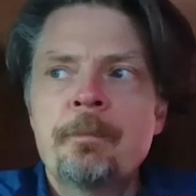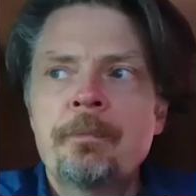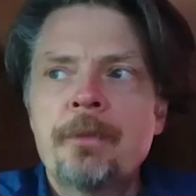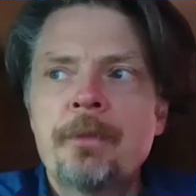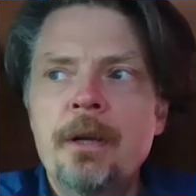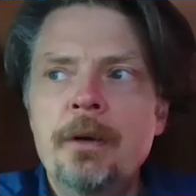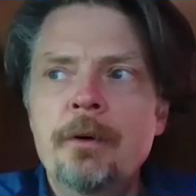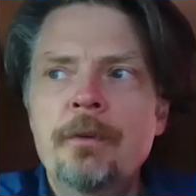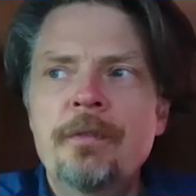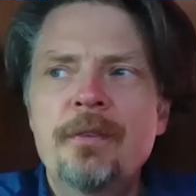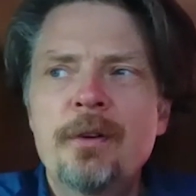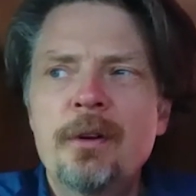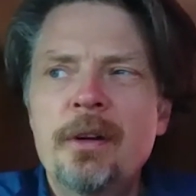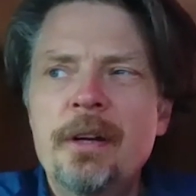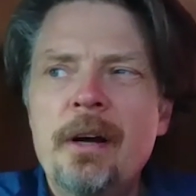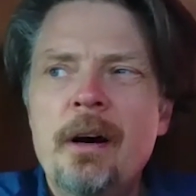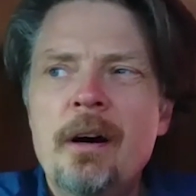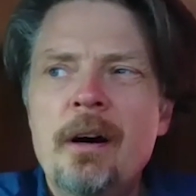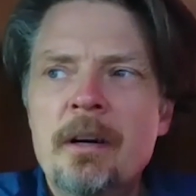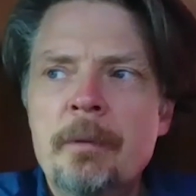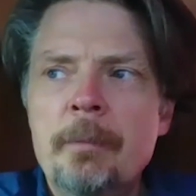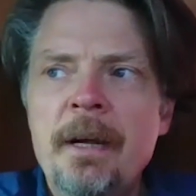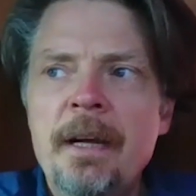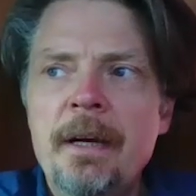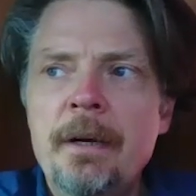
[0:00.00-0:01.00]
You know, fully
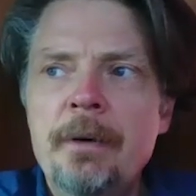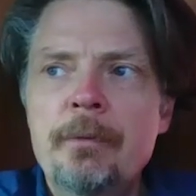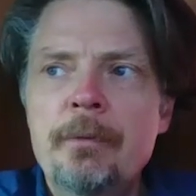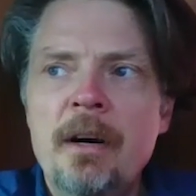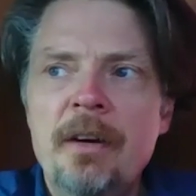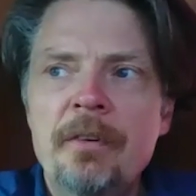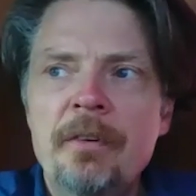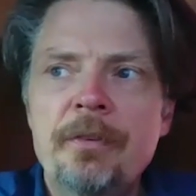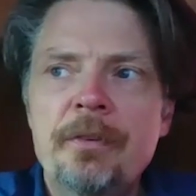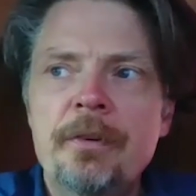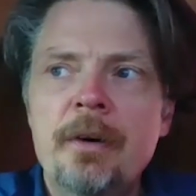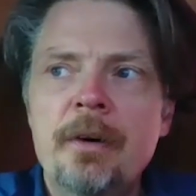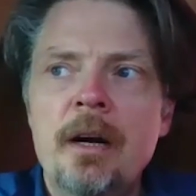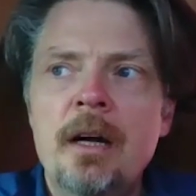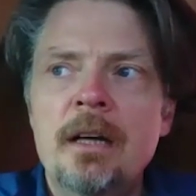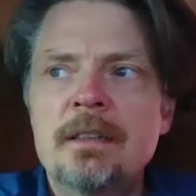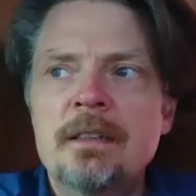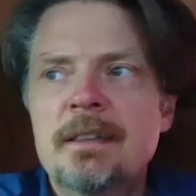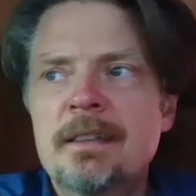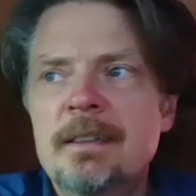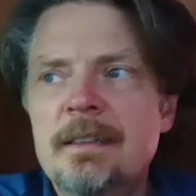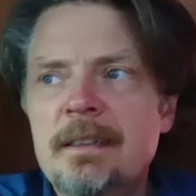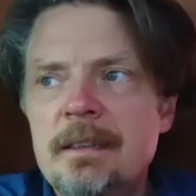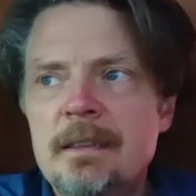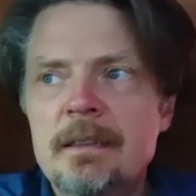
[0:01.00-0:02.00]
automated
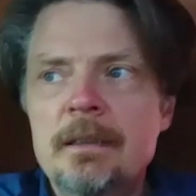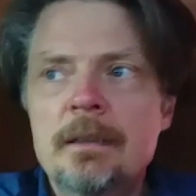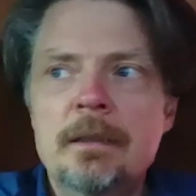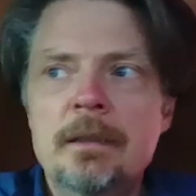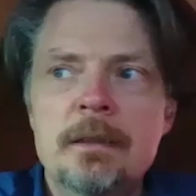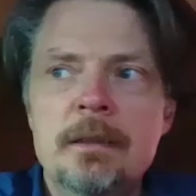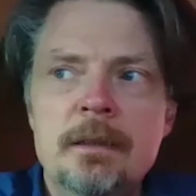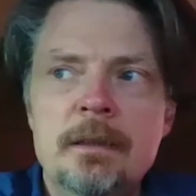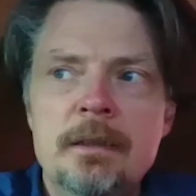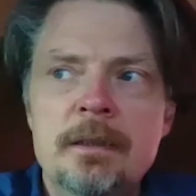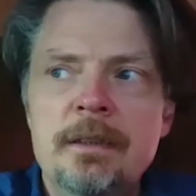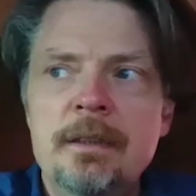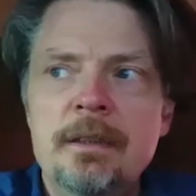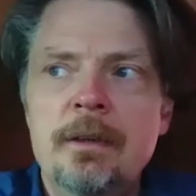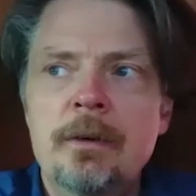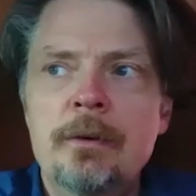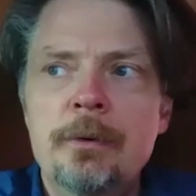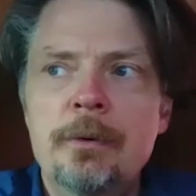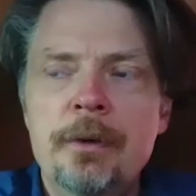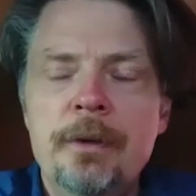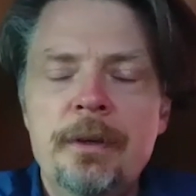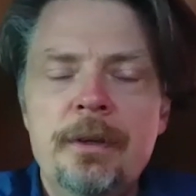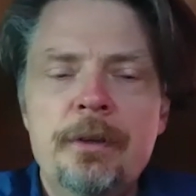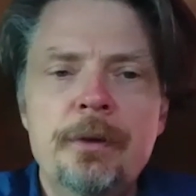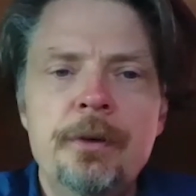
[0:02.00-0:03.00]
restaurants. Uh, you
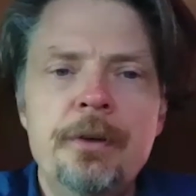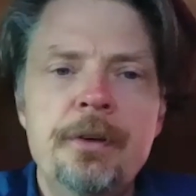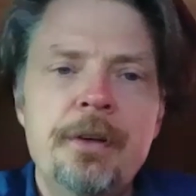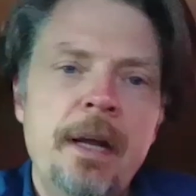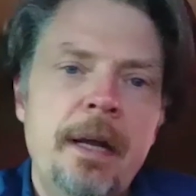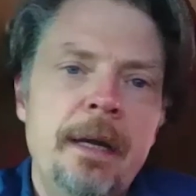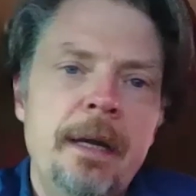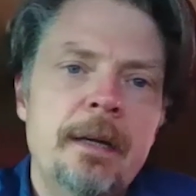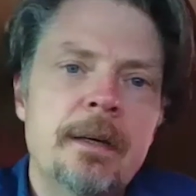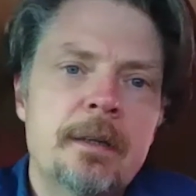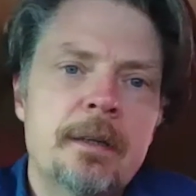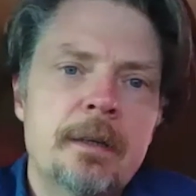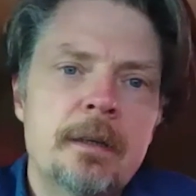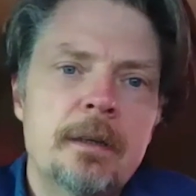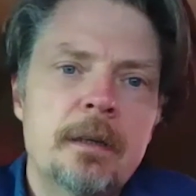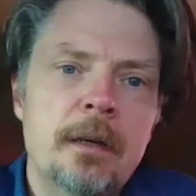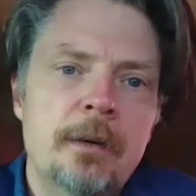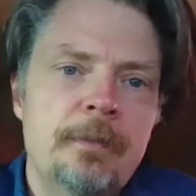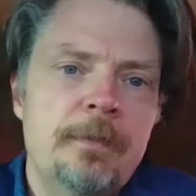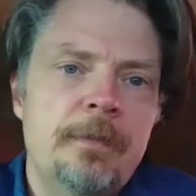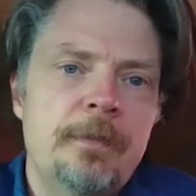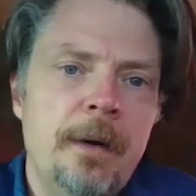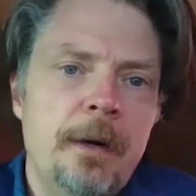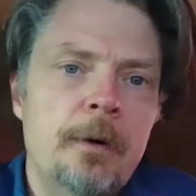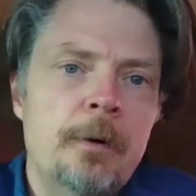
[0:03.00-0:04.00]
know, it could take
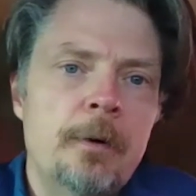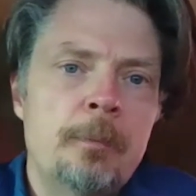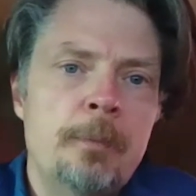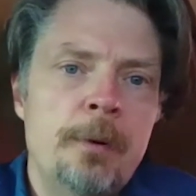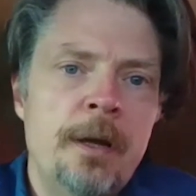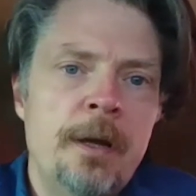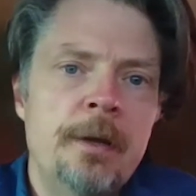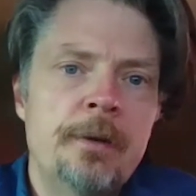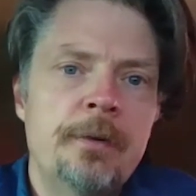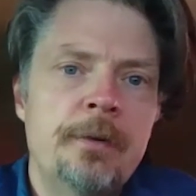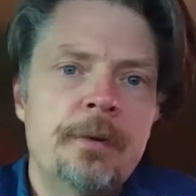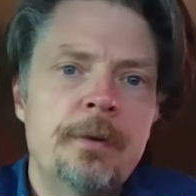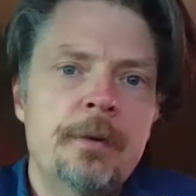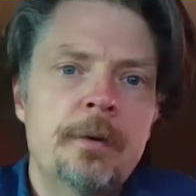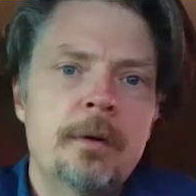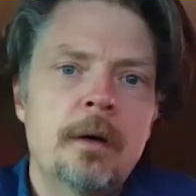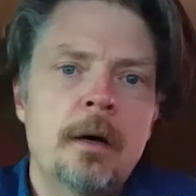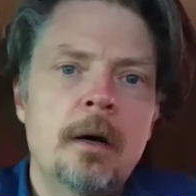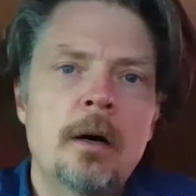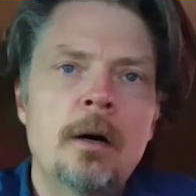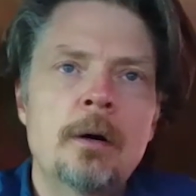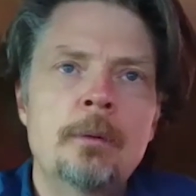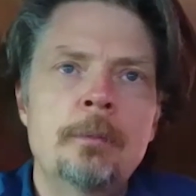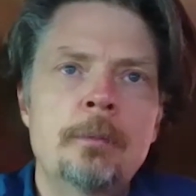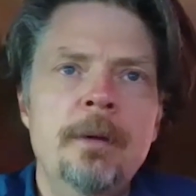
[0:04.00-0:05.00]
a fair bit,
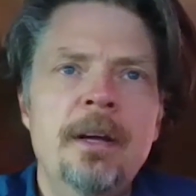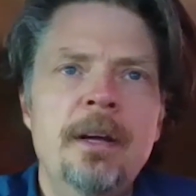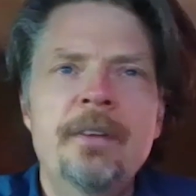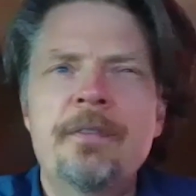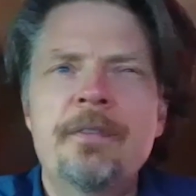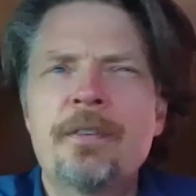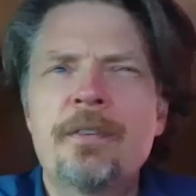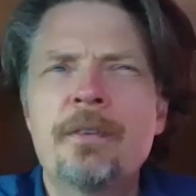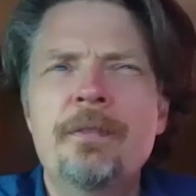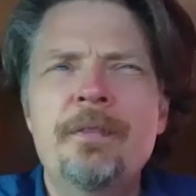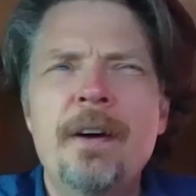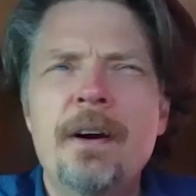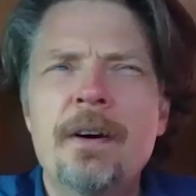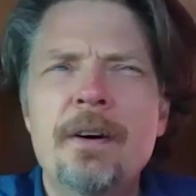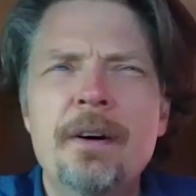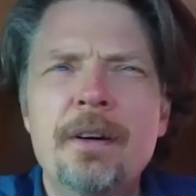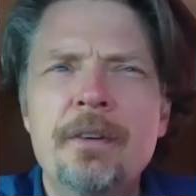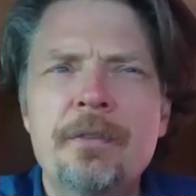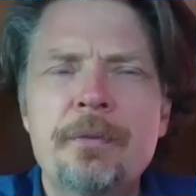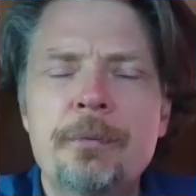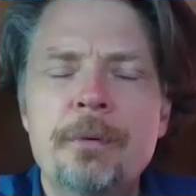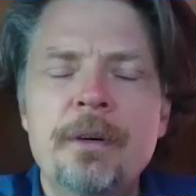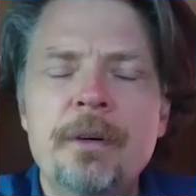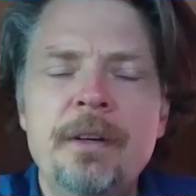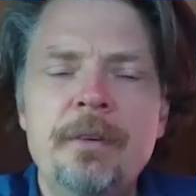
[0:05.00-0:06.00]
um, right. and for
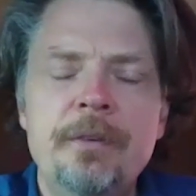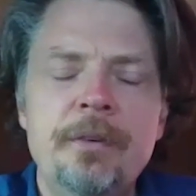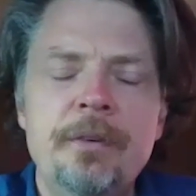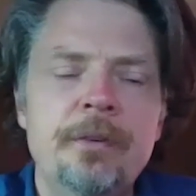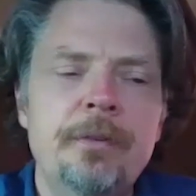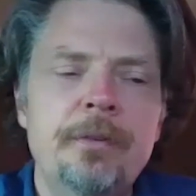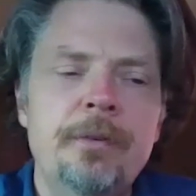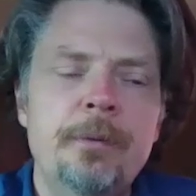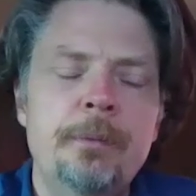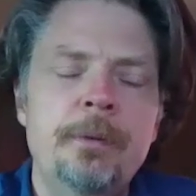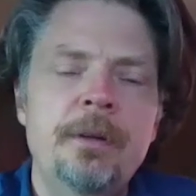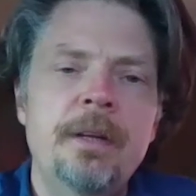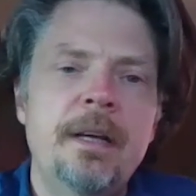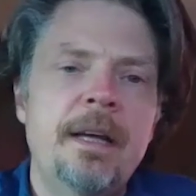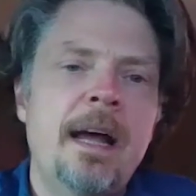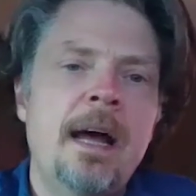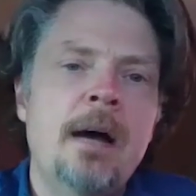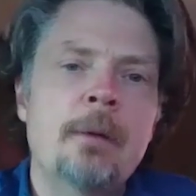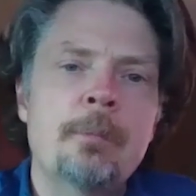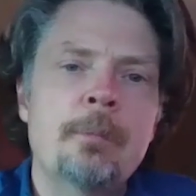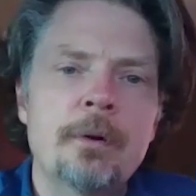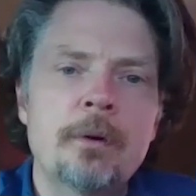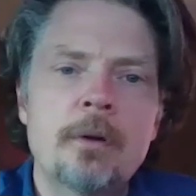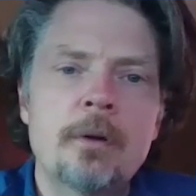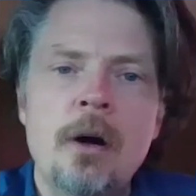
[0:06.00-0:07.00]
various reasons. I mean, the
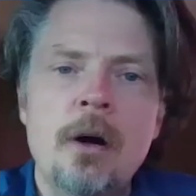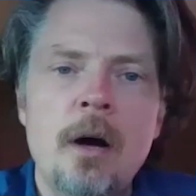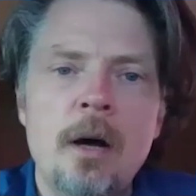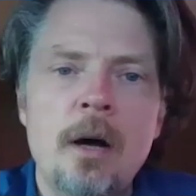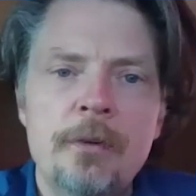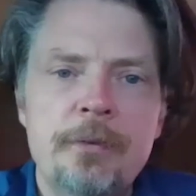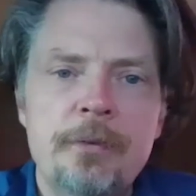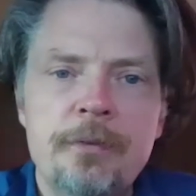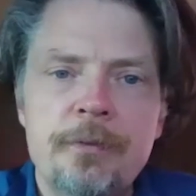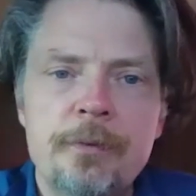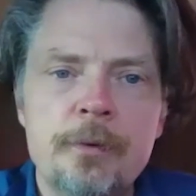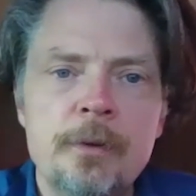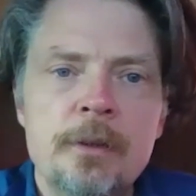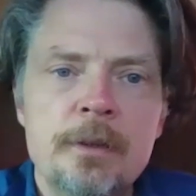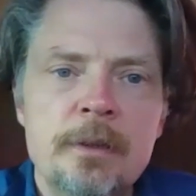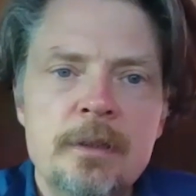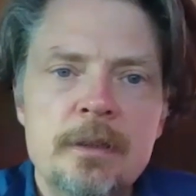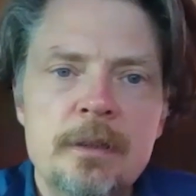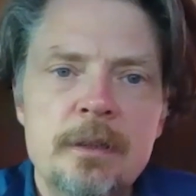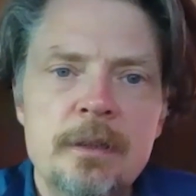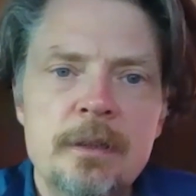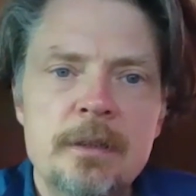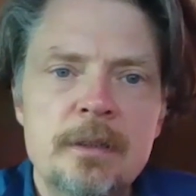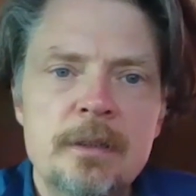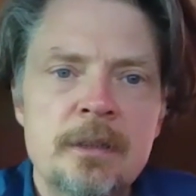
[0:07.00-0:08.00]
capital costs, for
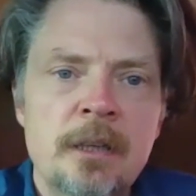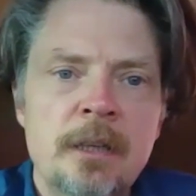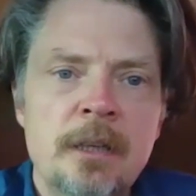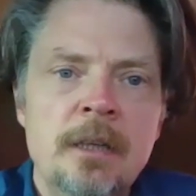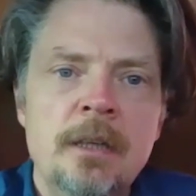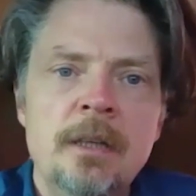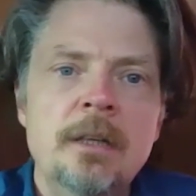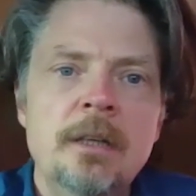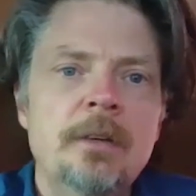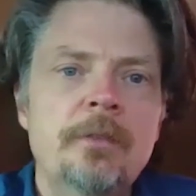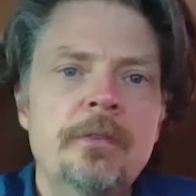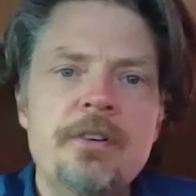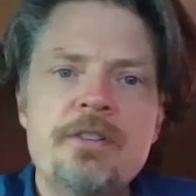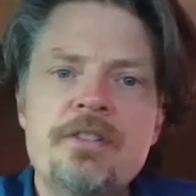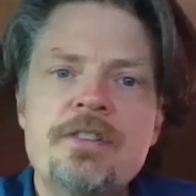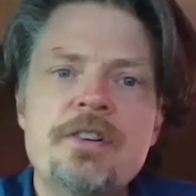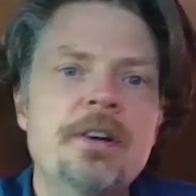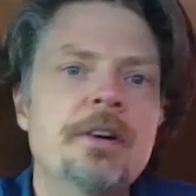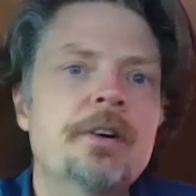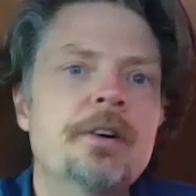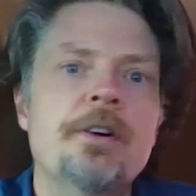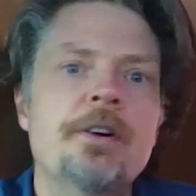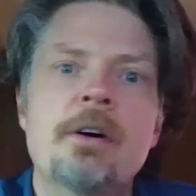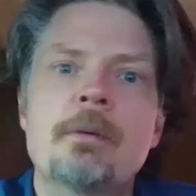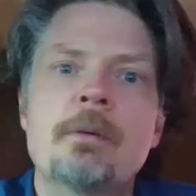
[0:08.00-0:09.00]
instance, the
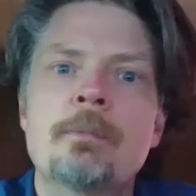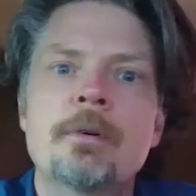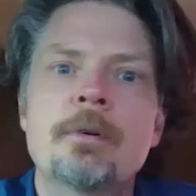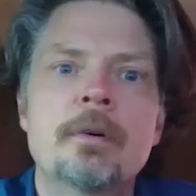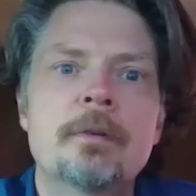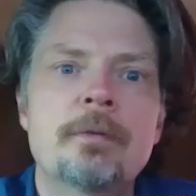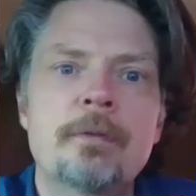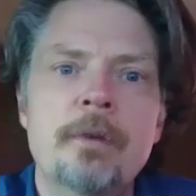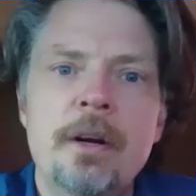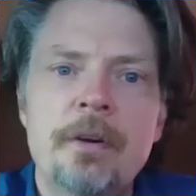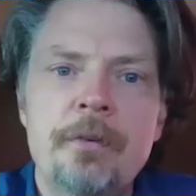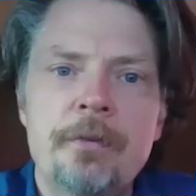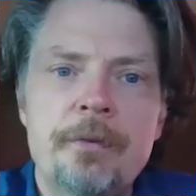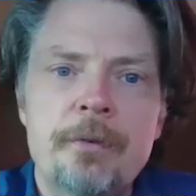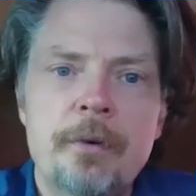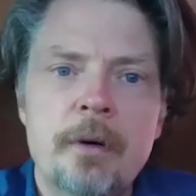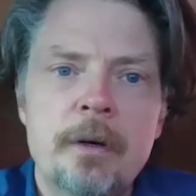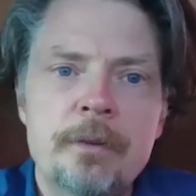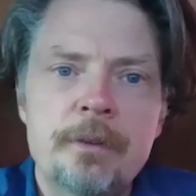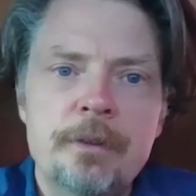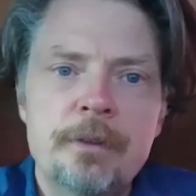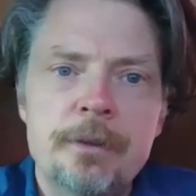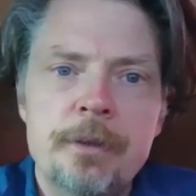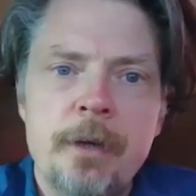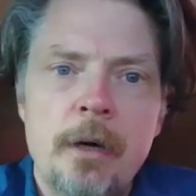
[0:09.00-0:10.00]
sheer number of
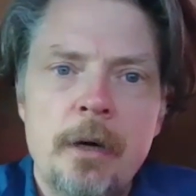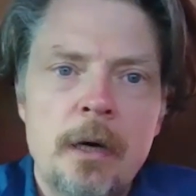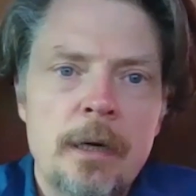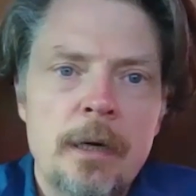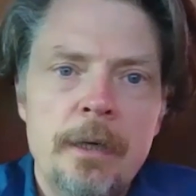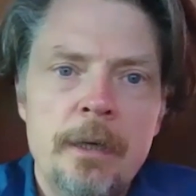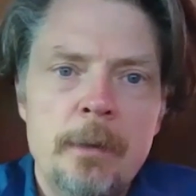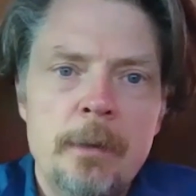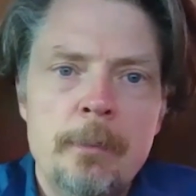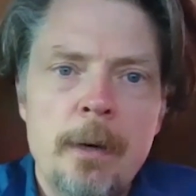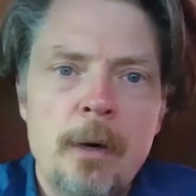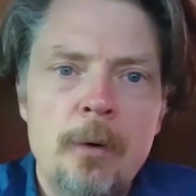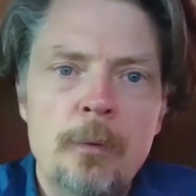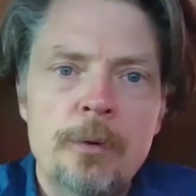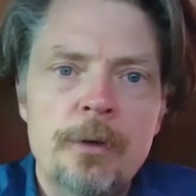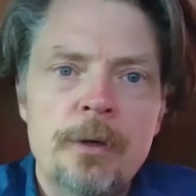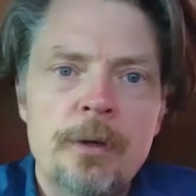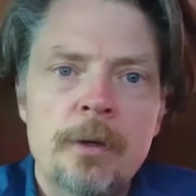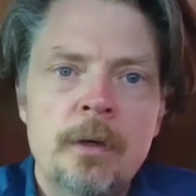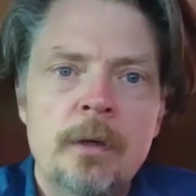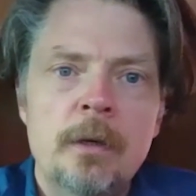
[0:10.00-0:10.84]
restaurants you're talking about